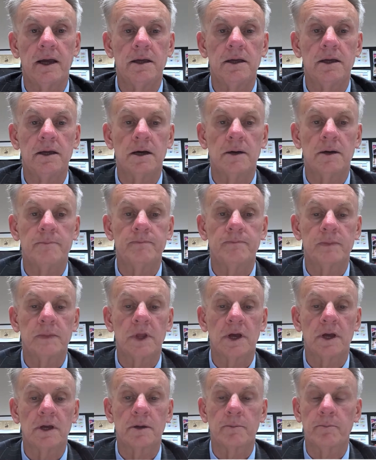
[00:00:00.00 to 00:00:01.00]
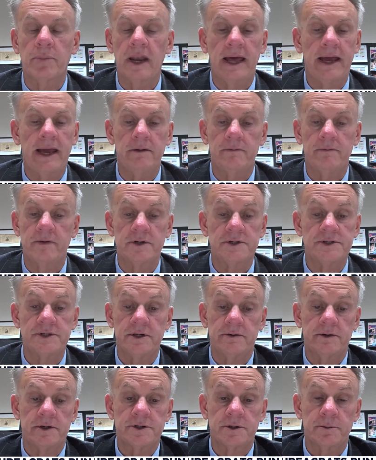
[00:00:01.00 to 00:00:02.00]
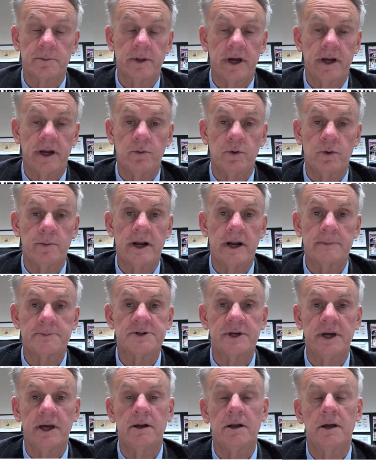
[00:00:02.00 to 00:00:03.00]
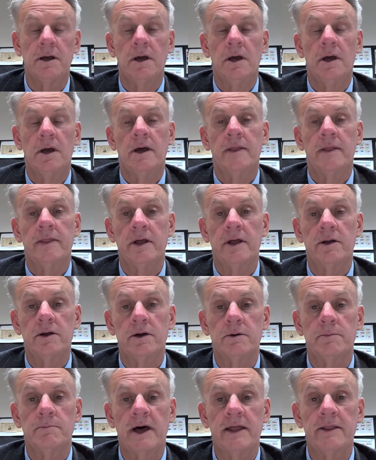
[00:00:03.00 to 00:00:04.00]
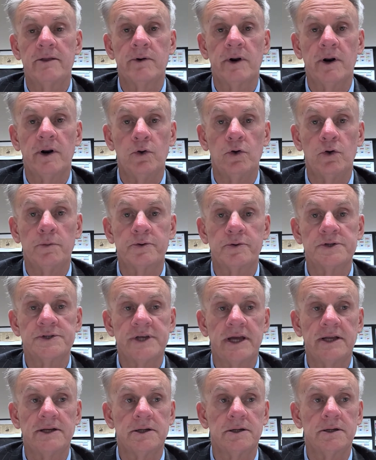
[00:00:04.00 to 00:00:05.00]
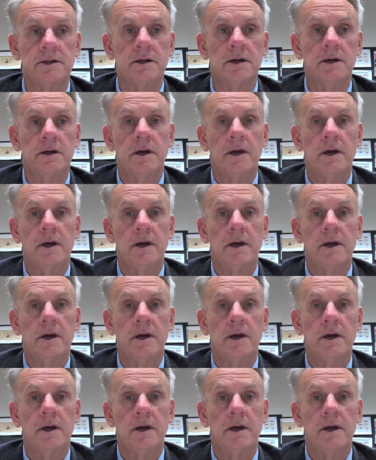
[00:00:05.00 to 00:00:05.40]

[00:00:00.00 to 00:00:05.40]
a, um, a complaint, very serious complaint, a woman upset that her mother-in-law presented